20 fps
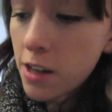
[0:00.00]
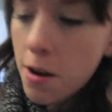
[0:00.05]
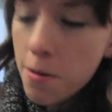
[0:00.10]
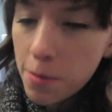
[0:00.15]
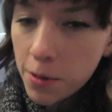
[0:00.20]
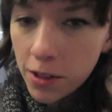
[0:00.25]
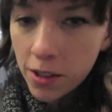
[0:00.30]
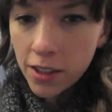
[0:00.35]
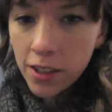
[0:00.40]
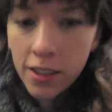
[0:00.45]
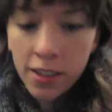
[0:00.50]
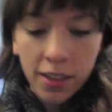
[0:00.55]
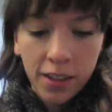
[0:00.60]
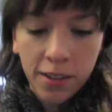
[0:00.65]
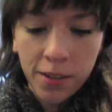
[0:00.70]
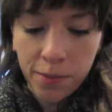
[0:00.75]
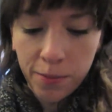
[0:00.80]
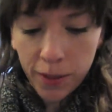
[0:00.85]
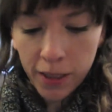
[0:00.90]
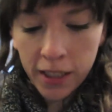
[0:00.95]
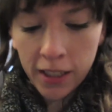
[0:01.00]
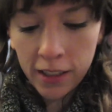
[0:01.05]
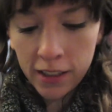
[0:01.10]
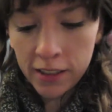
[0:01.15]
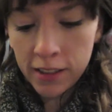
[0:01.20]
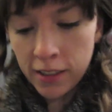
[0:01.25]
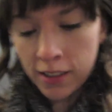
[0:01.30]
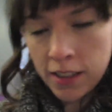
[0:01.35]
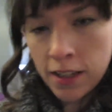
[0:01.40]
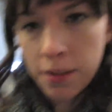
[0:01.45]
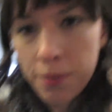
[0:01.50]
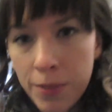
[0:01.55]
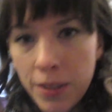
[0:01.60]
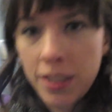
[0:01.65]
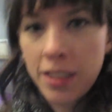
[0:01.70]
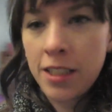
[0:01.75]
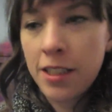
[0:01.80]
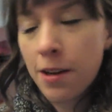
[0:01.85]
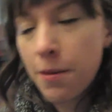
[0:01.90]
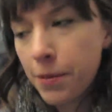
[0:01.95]
top on because my
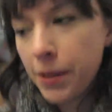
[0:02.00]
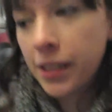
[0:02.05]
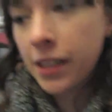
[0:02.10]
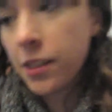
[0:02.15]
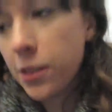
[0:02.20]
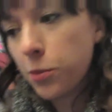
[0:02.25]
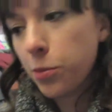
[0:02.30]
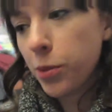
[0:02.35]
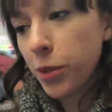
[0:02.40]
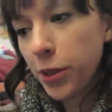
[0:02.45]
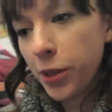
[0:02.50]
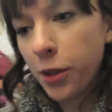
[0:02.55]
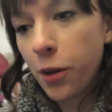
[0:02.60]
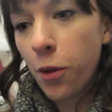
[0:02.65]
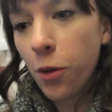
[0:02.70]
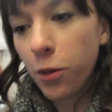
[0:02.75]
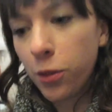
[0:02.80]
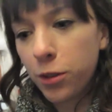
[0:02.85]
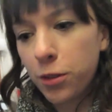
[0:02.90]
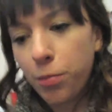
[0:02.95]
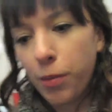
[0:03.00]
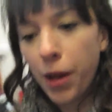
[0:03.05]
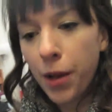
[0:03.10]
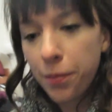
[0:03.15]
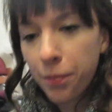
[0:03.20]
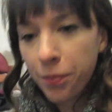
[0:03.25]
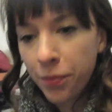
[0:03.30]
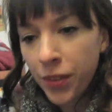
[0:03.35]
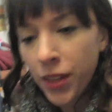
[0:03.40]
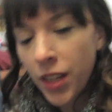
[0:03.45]
stomach is really cold, but